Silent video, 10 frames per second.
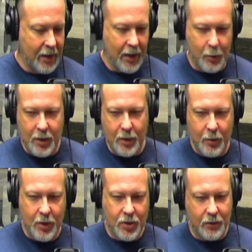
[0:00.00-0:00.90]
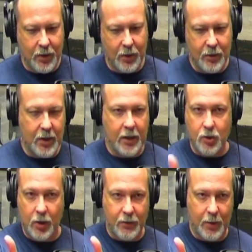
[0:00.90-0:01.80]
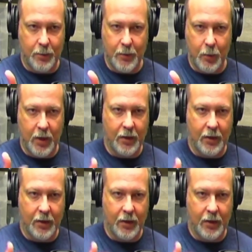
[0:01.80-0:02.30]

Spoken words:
I want to shift gears. Do you have something you want to?